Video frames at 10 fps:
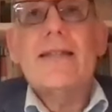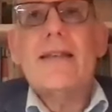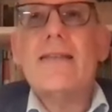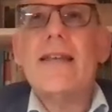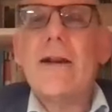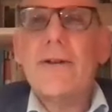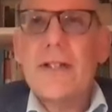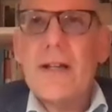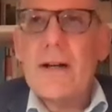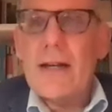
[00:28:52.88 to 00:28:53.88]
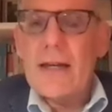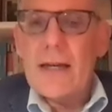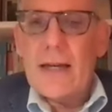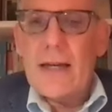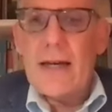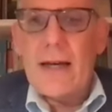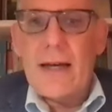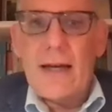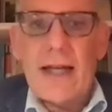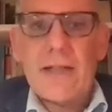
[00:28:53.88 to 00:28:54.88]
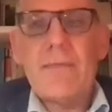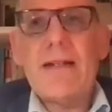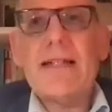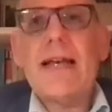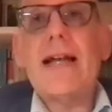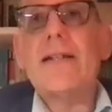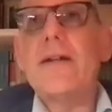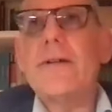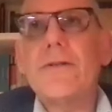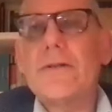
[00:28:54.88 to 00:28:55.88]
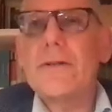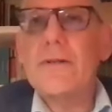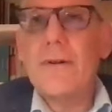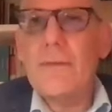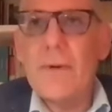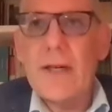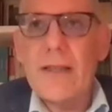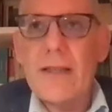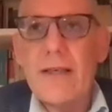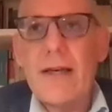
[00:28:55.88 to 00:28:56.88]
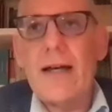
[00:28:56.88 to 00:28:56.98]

secretary has been diagnosed with